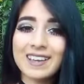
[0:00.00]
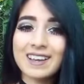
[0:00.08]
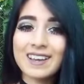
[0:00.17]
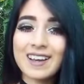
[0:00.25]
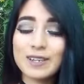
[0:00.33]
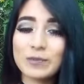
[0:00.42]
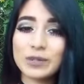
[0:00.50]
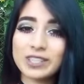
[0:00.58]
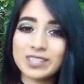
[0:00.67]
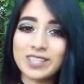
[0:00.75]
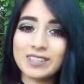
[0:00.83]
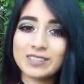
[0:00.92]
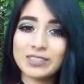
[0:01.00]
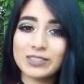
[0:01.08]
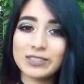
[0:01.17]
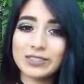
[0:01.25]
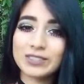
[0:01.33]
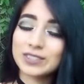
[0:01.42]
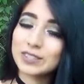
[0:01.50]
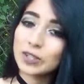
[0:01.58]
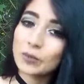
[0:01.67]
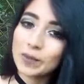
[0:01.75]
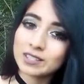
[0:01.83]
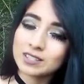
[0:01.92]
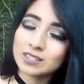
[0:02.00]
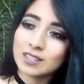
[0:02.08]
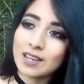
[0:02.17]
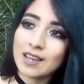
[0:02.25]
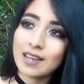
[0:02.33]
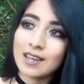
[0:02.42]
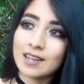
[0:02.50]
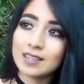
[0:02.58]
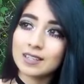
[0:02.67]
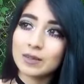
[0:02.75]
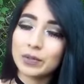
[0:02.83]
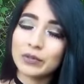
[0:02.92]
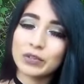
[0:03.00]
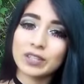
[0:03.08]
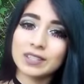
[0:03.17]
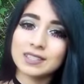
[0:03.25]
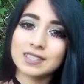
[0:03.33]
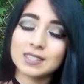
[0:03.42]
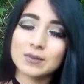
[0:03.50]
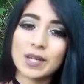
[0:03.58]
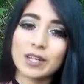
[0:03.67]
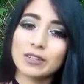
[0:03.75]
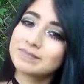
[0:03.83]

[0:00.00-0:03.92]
I appreciate you so much, and be fearless and smile.